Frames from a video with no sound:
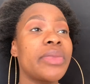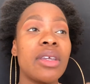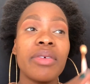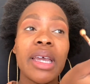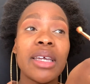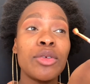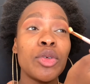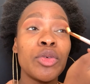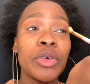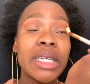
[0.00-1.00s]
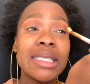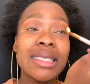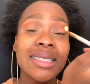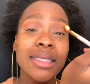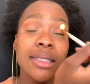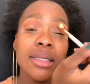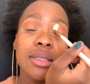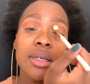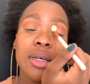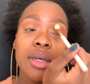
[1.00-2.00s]
If I had to rate it,
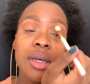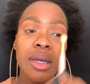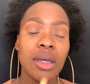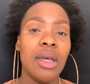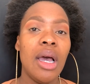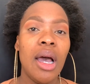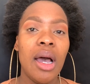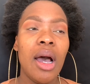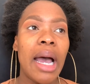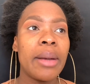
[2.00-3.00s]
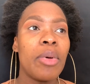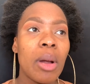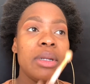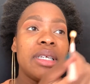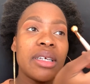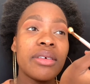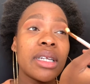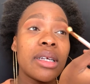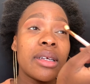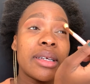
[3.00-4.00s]
I'd probably give it
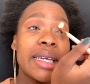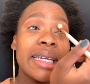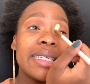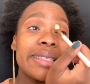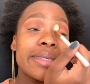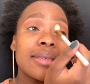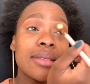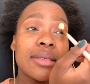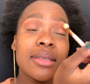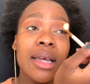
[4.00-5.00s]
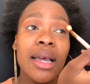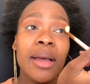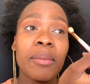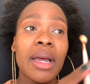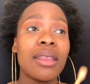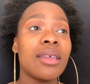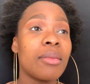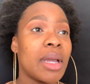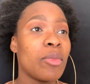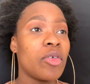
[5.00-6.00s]
a 8. I think
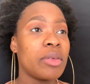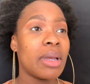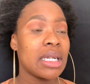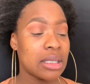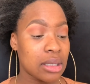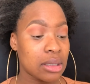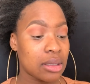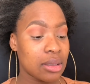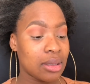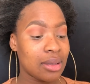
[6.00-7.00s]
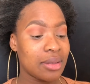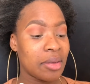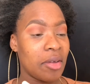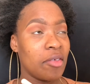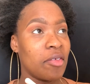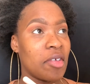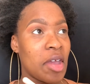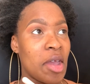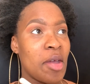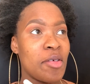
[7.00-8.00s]
my Morphe palettes are still
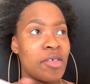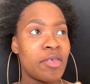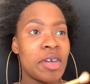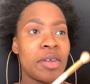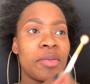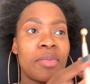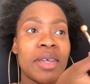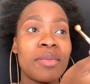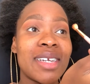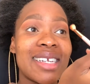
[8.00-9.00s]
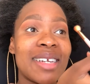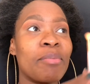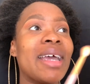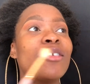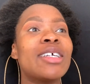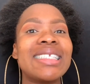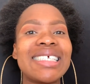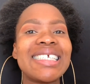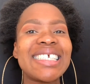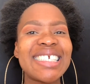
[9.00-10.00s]
very, very pigmented. My
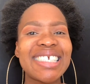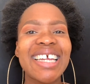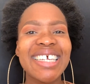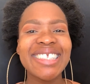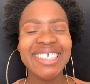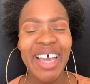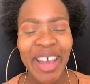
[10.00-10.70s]
transition shades.